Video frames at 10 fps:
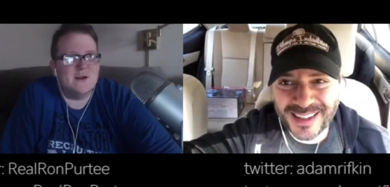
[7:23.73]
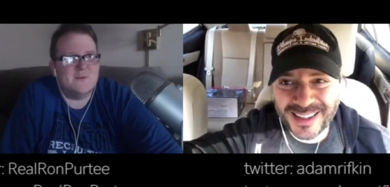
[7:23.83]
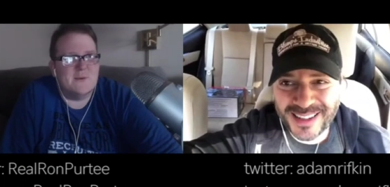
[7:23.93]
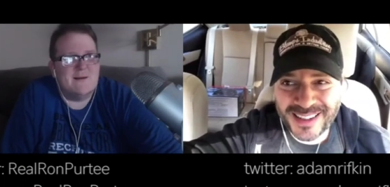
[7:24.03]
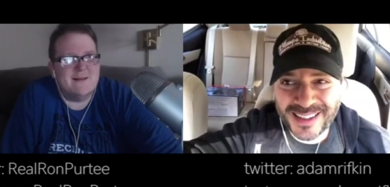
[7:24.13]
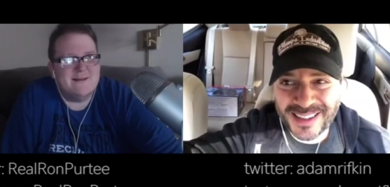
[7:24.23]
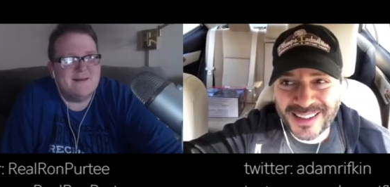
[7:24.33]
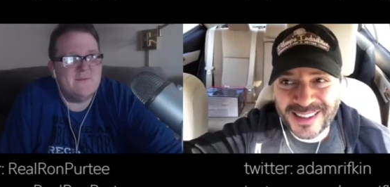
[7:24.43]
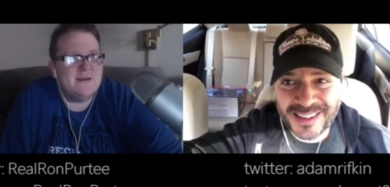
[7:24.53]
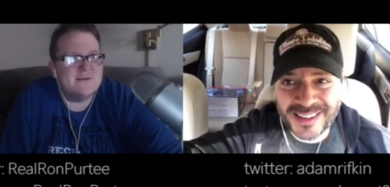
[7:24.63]
Speaker 1: yeah. watch reality
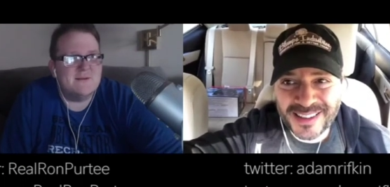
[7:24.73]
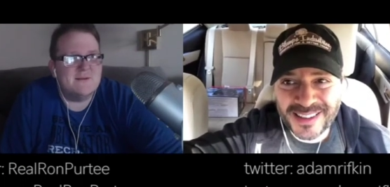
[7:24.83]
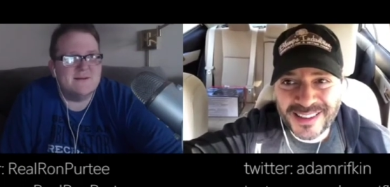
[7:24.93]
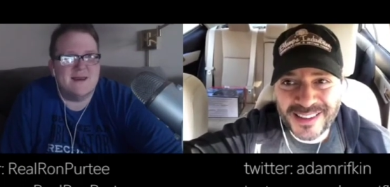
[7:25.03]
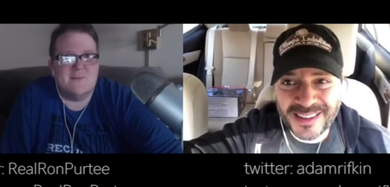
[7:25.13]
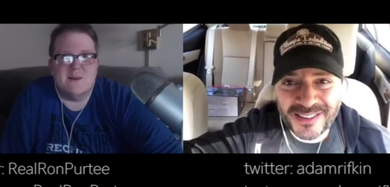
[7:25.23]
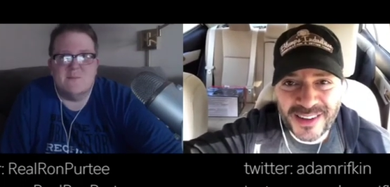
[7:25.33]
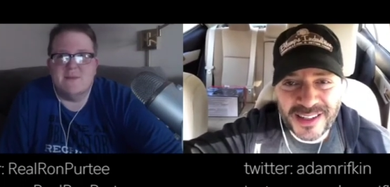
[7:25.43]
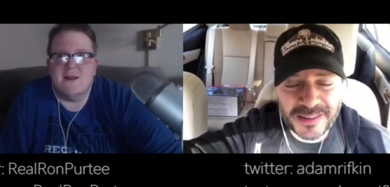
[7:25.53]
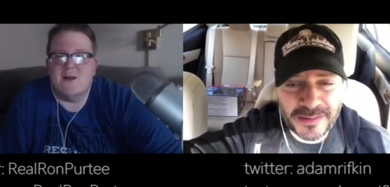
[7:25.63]
TV, so I don't see him on
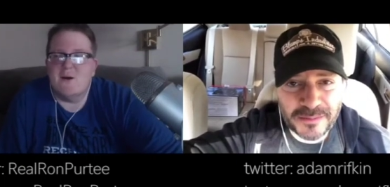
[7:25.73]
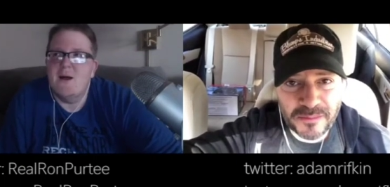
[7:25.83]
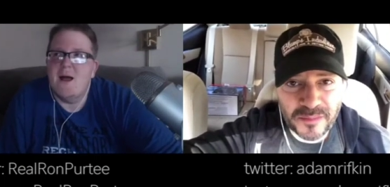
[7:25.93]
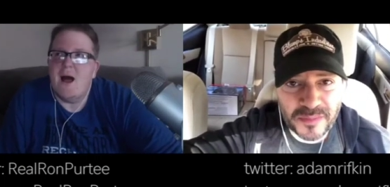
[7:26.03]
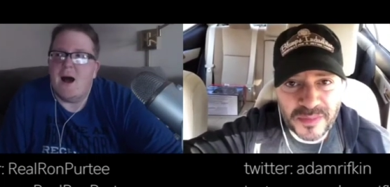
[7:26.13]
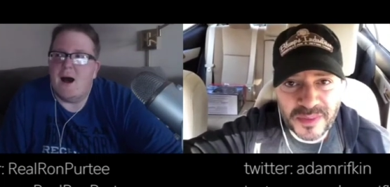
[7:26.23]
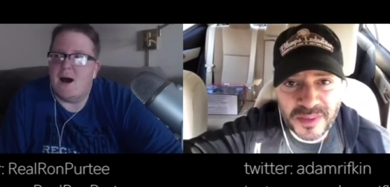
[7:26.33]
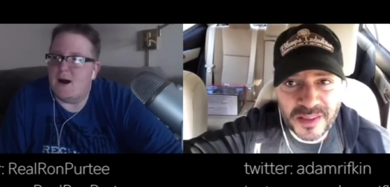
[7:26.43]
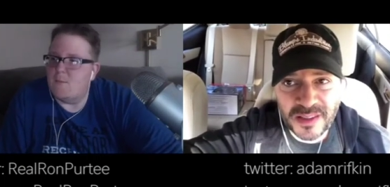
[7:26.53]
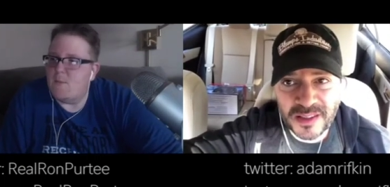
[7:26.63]
the right. you know
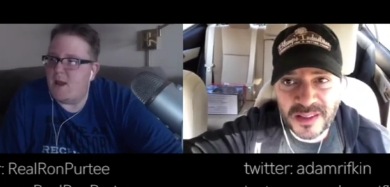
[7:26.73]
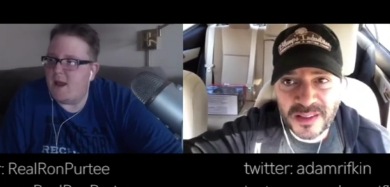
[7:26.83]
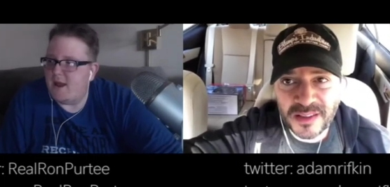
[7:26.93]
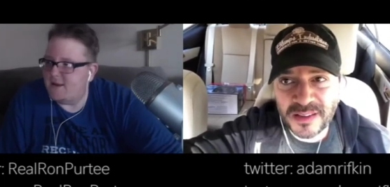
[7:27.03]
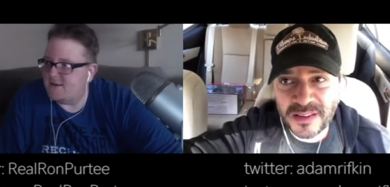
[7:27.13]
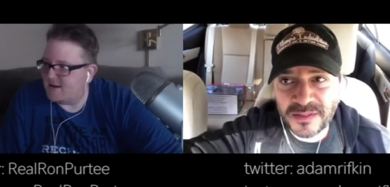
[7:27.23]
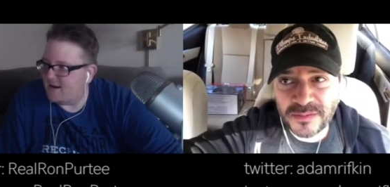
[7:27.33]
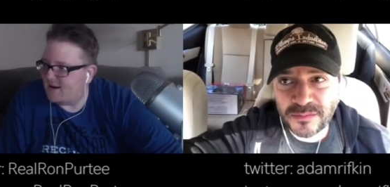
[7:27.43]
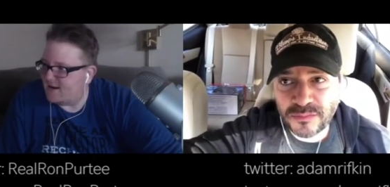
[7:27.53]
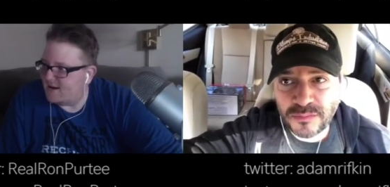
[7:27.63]
um, and
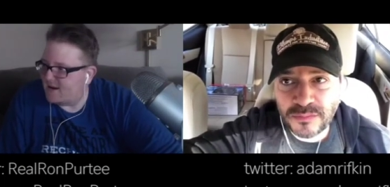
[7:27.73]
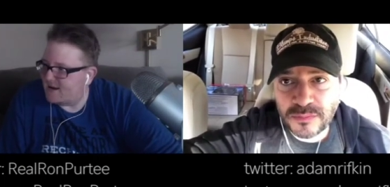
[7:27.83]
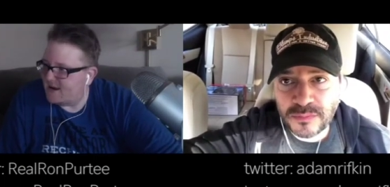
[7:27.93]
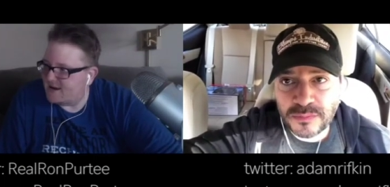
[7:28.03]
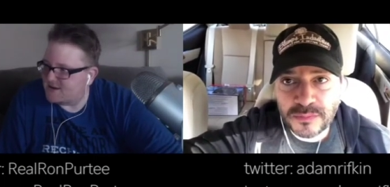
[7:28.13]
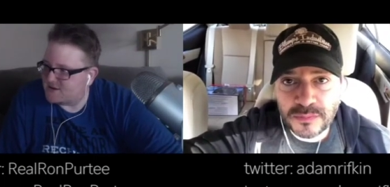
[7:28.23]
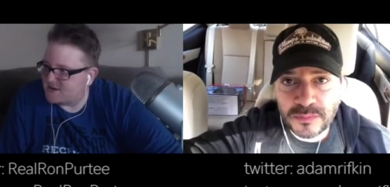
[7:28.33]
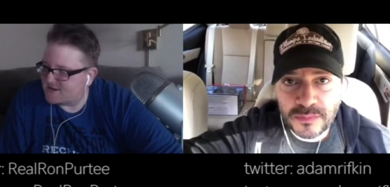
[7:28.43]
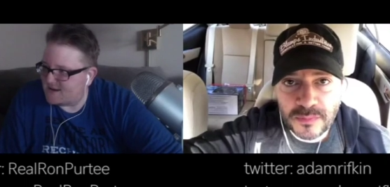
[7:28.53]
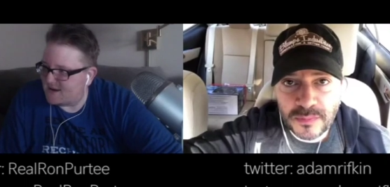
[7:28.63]
uh, uh, it's
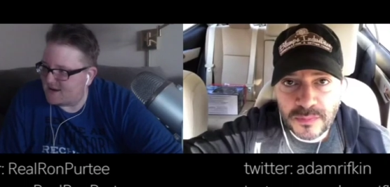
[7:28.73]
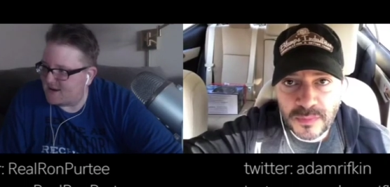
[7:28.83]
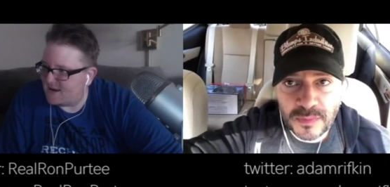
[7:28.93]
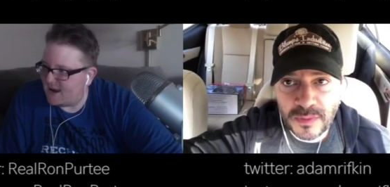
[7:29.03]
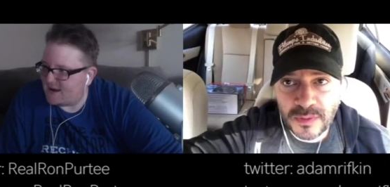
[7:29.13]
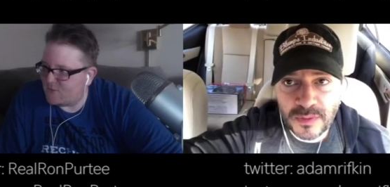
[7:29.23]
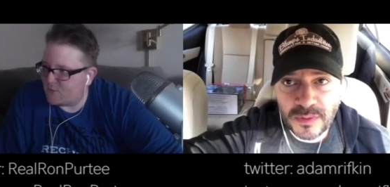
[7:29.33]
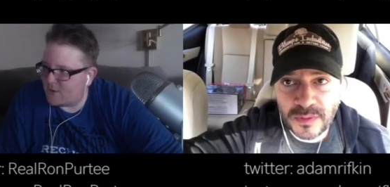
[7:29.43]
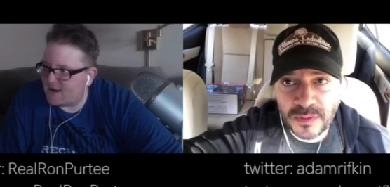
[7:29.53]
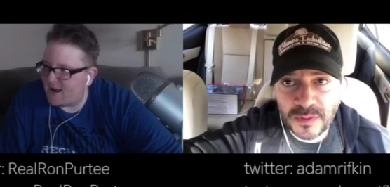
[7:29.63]
just uh, I
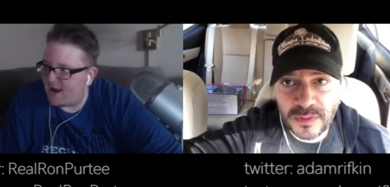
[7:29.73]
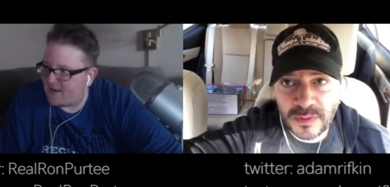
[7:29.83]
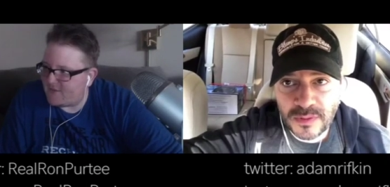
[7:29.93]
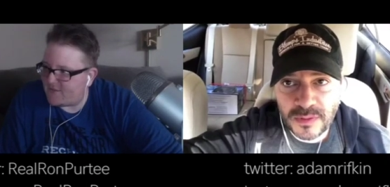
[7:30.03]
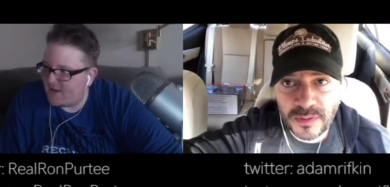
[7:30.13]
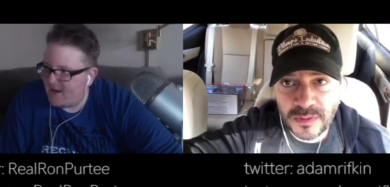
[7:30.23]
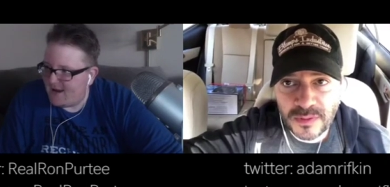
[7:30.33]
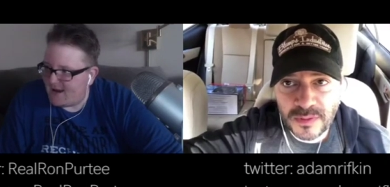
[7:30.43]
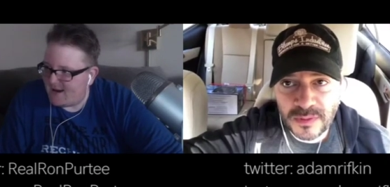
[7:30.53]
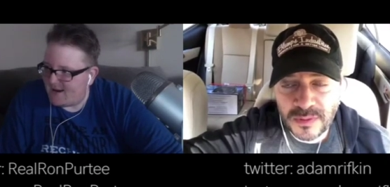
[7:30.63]
didn't realize
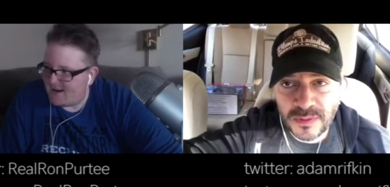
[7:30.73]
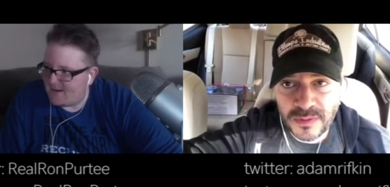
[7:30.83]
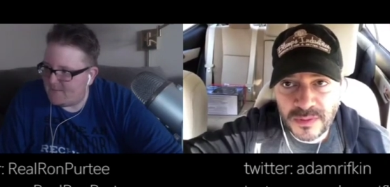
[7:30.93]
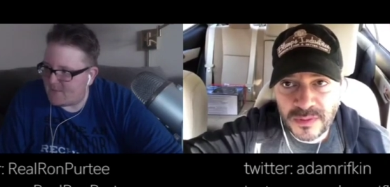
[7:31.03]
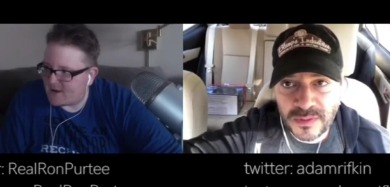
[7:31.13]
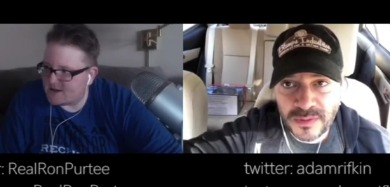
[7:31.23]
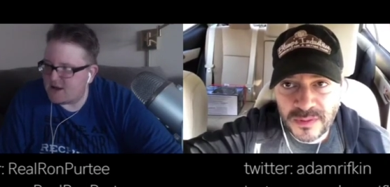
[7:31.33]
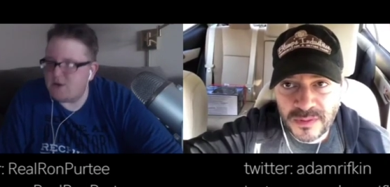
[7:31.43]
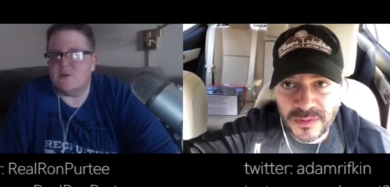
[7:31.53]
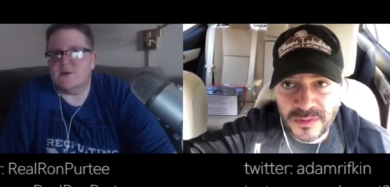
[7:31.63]
because um,
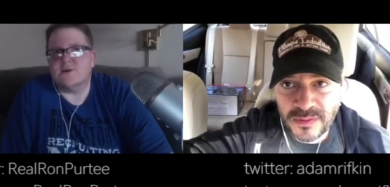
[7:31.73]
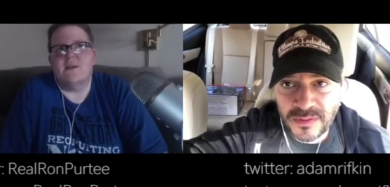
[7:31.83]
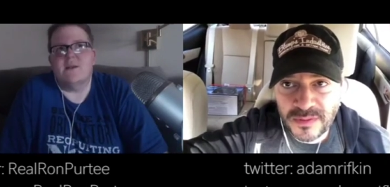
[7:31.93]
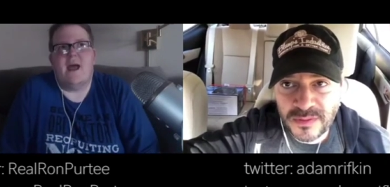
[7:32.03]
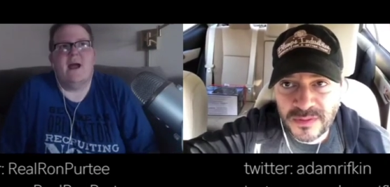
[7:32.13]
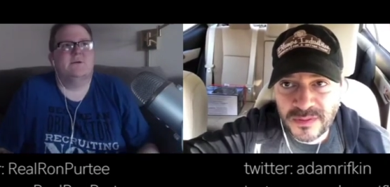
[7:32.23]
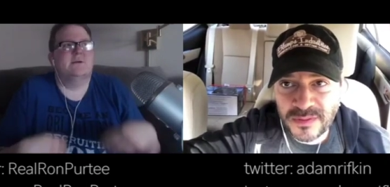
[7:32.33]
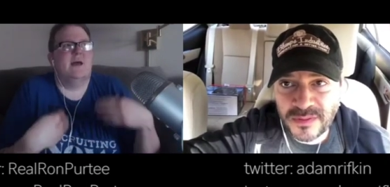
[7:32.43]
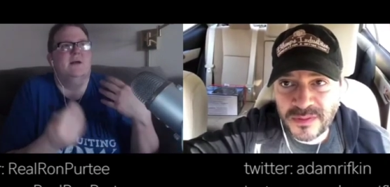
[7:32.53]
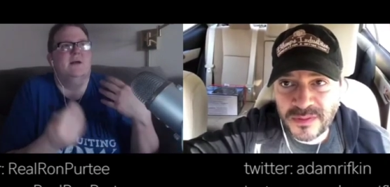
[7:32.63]
there's certain
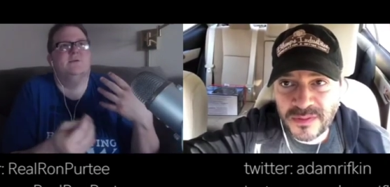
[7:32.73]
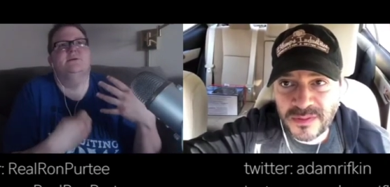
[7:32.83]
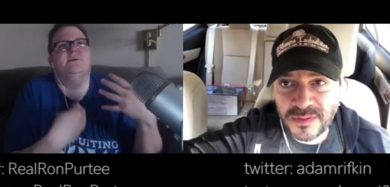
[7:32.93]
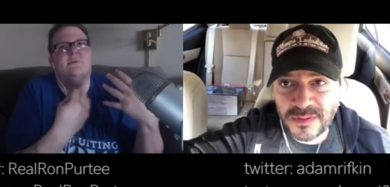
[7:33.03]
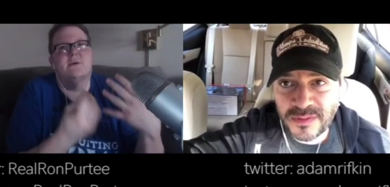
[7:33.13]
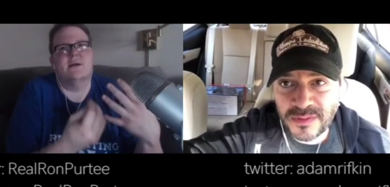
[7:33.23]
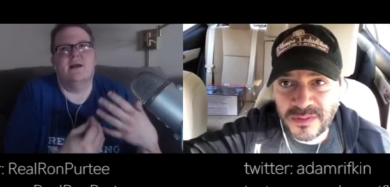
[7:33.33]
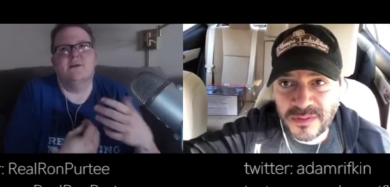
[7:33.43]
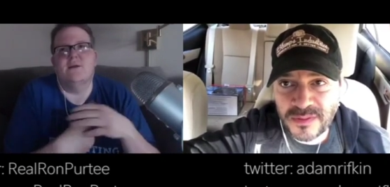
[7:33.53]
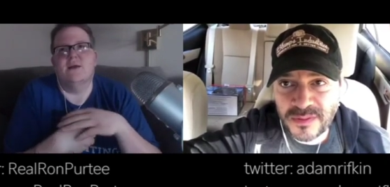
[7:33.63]
actors and actresses you look at and you're